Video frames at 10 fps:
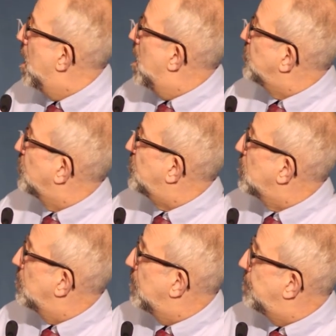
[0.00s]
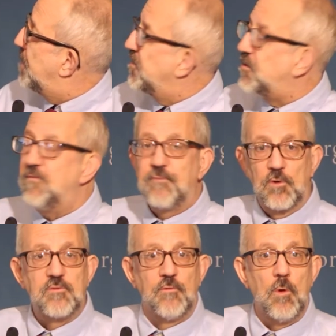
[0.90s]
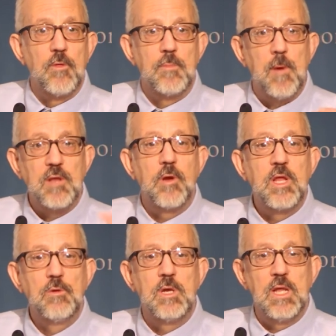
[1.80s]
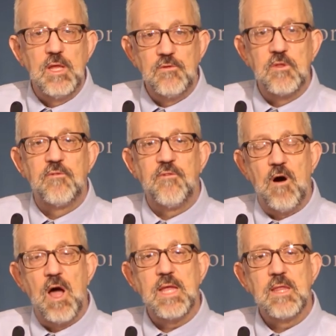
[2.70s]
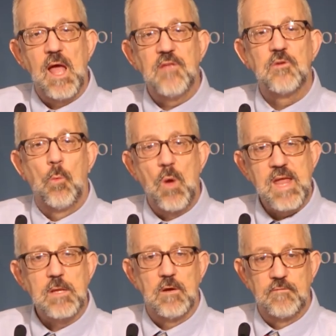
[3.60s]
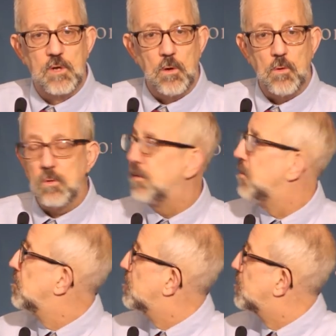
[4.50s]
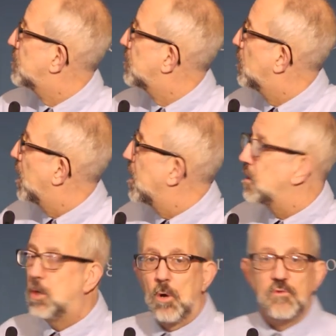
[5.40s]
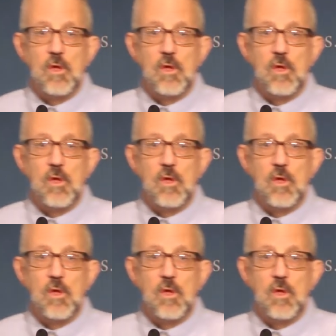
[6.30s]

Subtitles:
So it's basically, first of all, the monetary unit is defined as a weight of gold. Okay.